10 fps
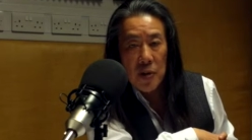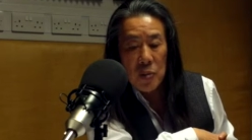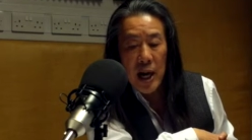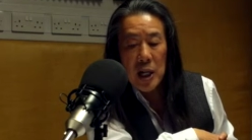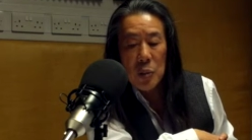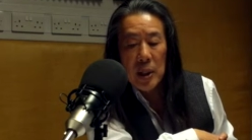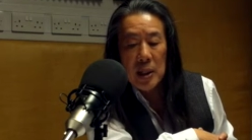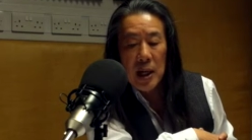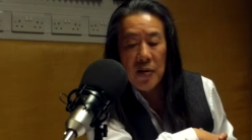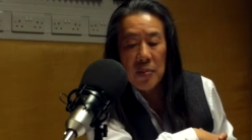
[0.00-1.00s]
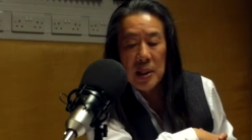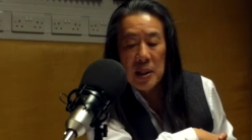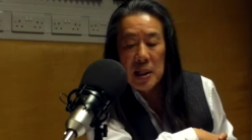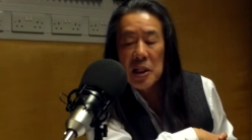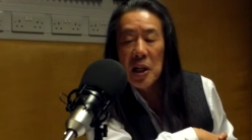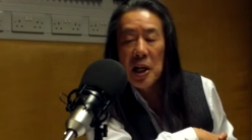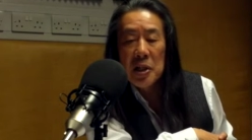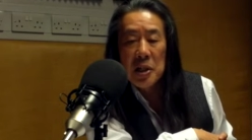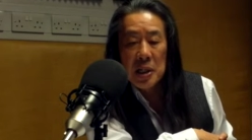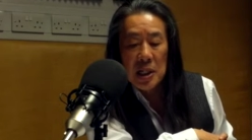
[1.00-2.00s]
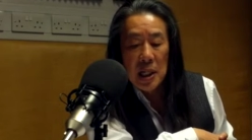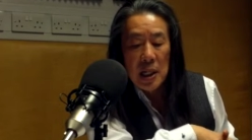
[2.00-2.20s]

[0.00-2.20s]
a right-wing government, its agents,